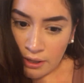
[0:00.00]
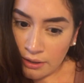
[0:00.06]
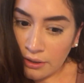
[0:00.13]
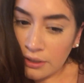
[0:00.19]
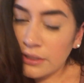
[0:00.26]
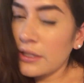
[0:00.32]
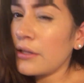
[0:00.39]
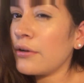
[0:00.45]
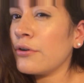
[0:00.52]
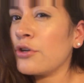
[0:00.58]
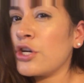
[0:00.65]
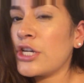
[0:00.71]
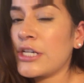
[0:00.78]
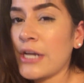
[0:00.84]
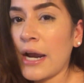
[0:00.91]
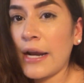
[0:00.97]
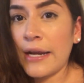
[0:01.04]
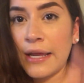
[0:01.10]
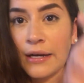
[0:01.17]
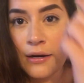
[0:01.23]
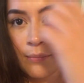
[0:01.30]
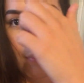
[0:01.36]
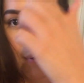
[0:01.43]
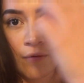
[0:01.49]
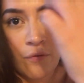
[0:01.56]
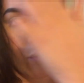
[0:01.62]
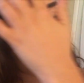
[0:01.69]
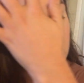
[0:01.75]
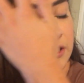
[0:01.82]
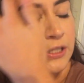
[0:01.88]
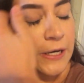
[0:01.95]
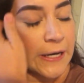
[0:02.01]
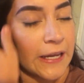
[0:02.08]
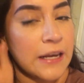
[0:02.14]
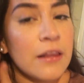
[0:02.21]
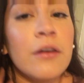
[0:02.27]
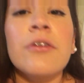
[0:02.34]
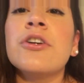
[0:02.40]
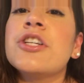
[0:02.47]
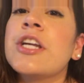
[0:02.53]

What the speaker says: a little shiny. My forehead's starting to get a little